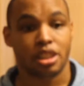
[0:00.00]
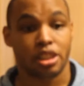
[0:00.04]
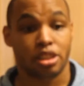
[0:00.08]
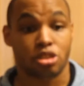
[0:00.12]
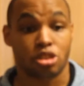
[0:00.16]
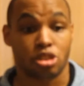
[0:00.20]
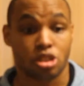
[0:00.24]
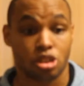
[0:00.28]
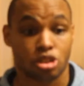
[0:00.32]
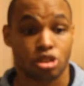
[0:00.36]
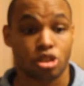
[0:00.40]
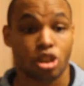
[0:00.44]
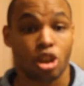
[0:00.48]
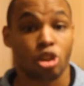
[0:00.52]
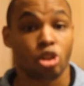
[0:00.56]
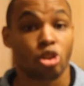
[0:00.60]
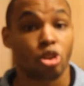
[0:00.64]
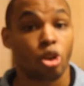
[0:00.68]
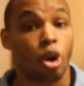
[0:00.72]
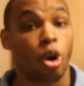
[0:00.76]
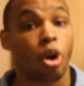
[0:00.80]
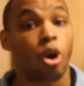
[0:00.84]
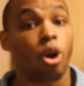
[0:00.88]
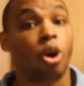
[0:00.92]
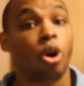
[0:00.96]
It's just a
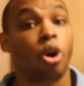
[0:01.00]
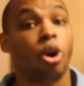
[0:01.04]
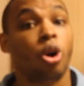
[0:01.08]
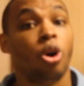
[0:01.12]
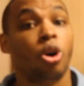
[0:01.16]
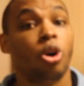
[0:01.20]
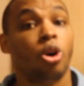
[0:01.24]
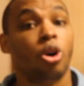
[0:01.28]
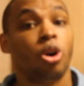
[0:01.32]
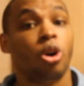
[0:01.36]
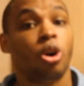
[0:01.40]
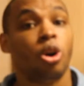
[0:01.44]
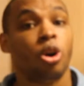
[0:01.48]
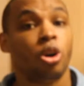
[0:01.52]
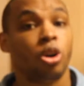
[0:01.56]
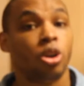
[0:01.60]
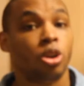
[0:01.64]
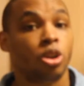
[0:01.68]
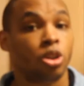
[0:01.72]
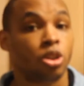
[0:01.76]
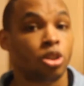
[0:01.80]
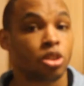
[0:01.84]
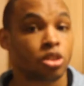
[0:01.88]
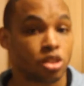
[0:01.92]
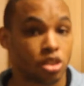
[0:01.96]

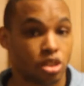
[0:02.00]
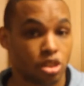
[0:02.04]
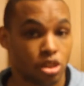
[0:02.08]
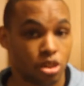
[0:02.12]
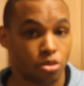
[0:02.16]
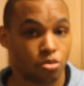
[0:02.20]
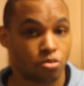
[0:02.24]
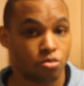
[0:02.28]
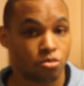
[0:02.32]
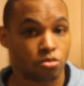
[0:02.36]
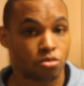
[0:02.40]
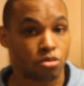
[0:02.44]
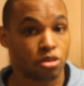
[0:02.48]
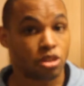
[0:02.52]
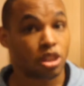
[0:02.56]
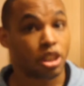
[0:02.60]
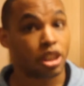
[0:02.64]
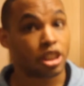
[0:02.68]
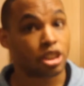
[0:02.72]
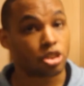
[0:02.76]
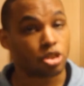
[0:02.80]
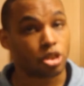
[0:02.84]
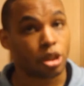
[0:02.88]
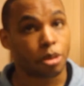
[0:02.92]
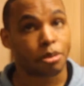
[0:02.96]
long shoot,
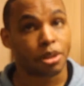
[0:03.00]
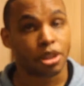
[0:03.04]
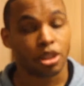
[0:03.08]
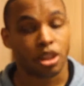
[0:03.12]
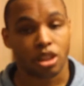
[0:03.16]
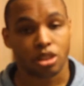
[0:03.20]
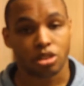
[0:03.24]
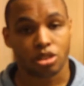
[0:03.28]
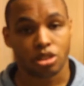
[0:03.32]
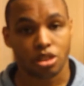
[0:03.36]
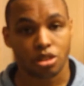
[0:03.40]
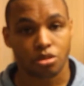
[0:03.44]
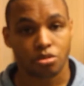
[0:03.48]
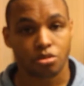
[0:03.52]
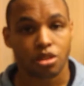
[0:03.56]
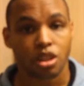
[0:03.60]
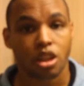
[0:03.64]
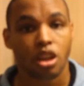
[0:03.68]
extremely long shoot.